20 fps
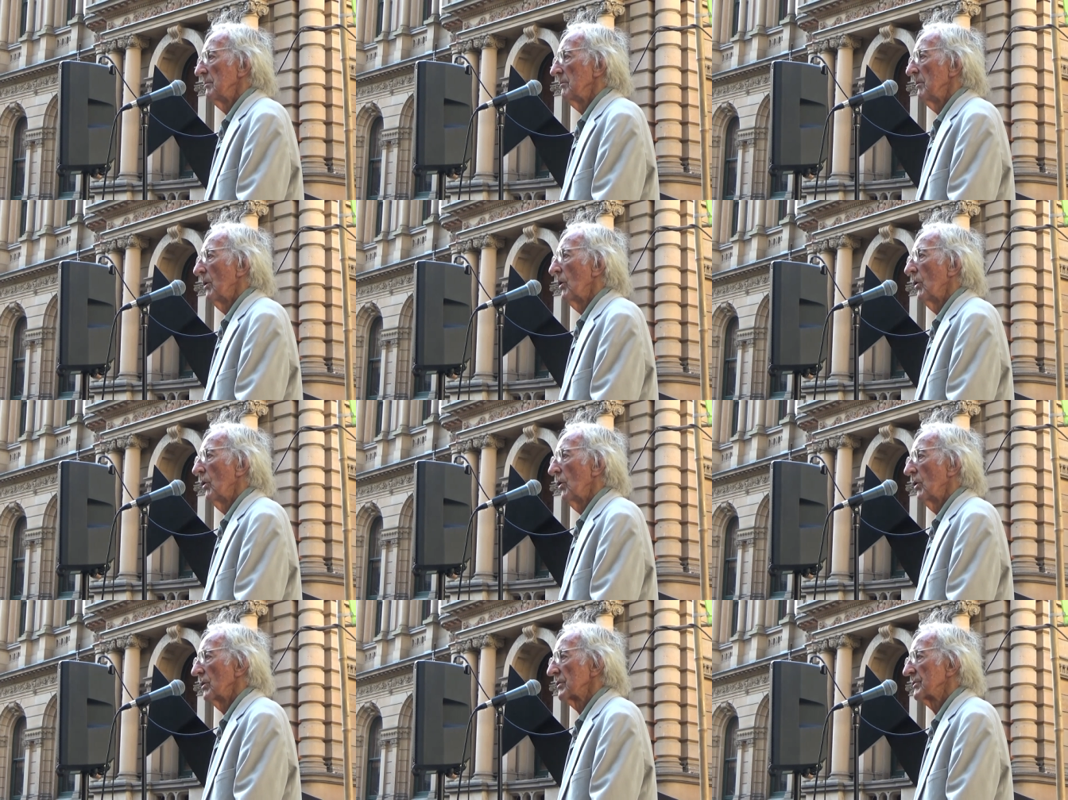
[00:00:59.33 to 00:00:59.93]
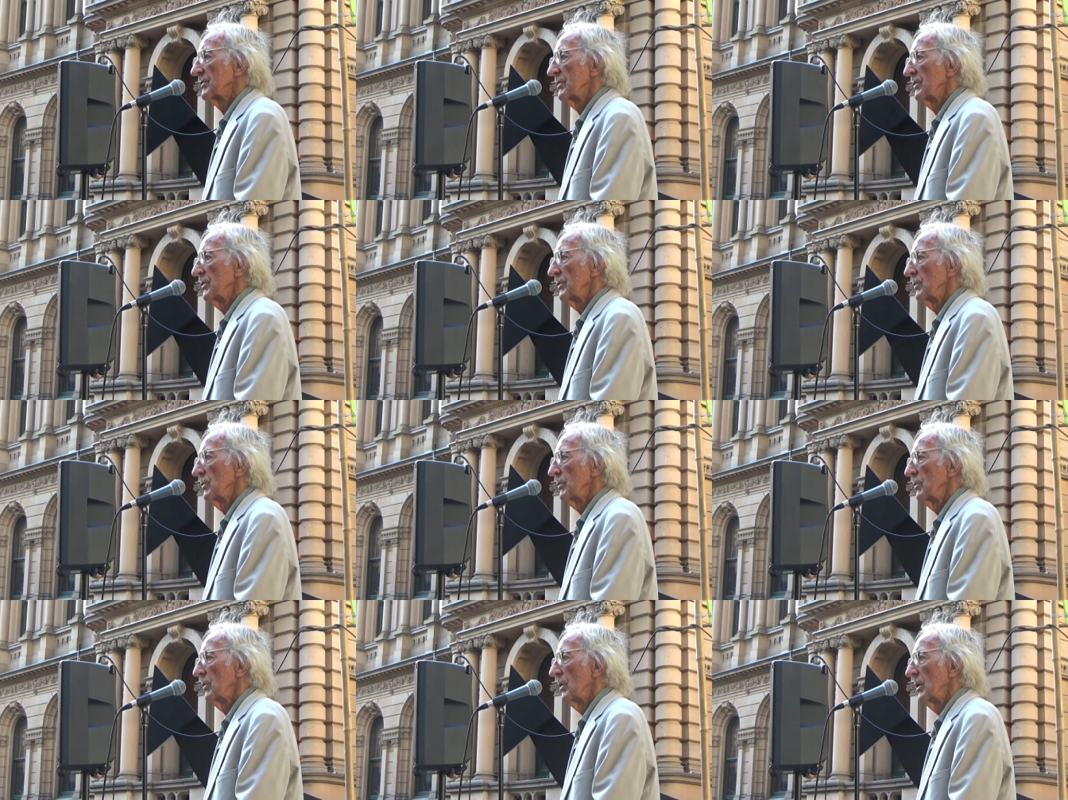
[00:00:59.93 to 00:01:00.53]
more
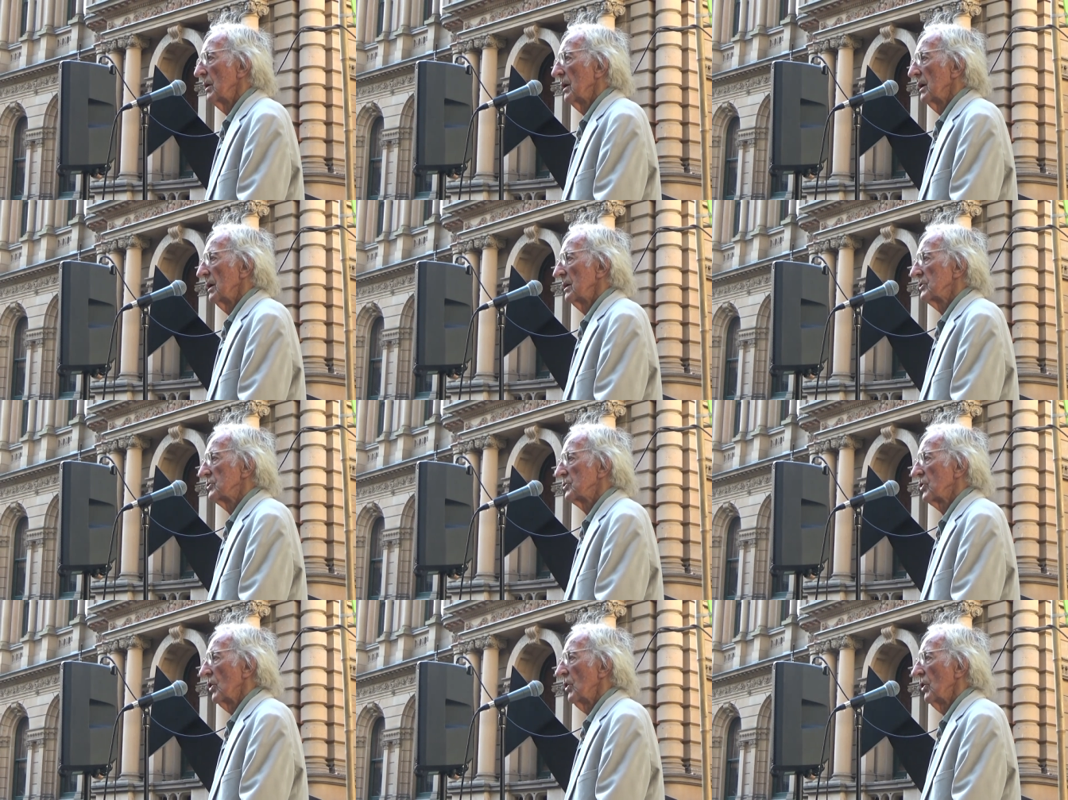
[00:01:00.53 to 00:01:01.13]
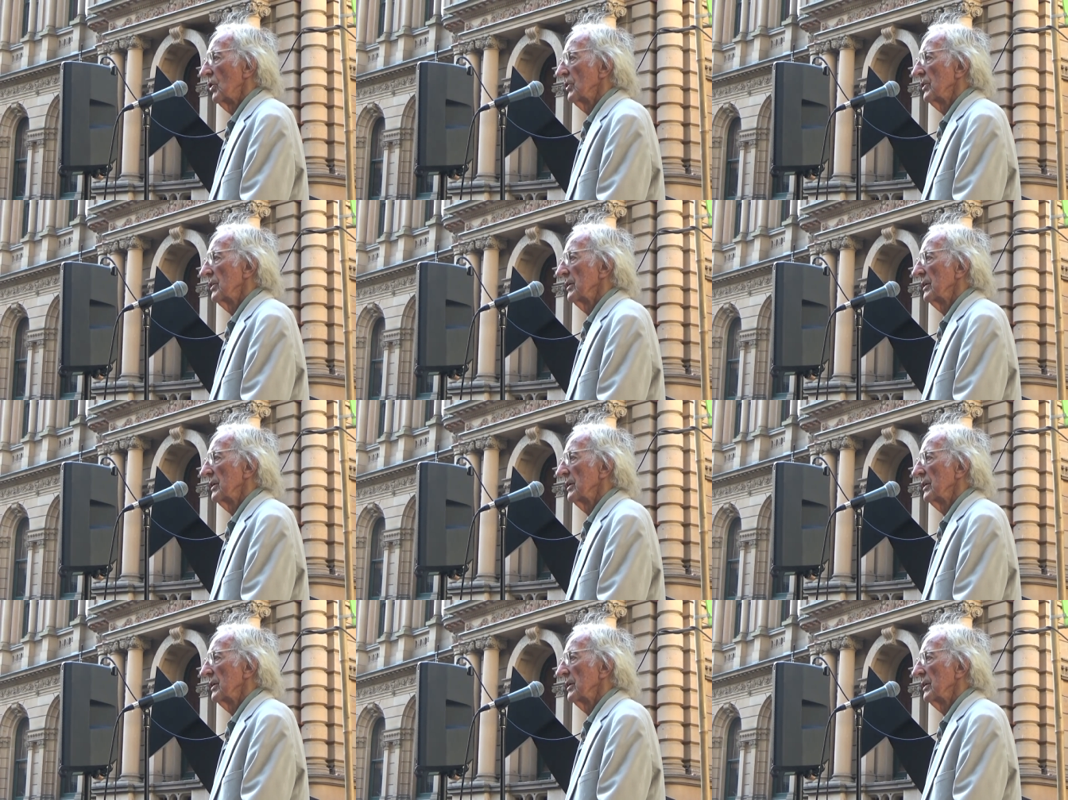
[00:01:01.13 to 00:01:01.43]
to John,